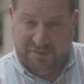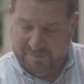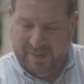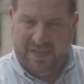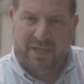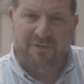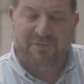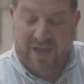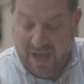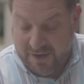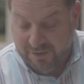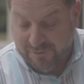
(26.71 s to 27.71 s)
speaking of
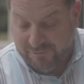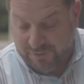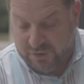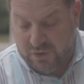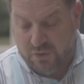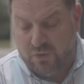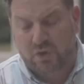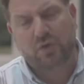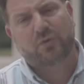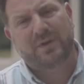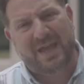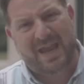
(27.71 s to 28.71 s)
God, for you
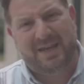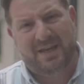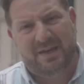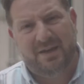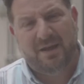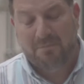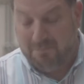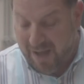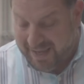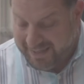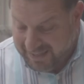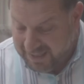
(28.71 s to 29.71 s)
created
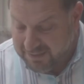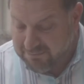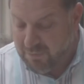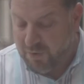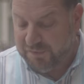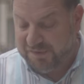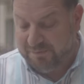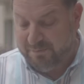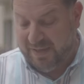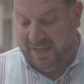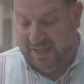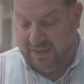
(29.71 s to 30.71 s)
my inmost
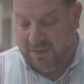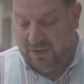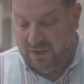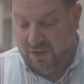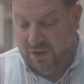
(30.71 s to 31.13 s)
being.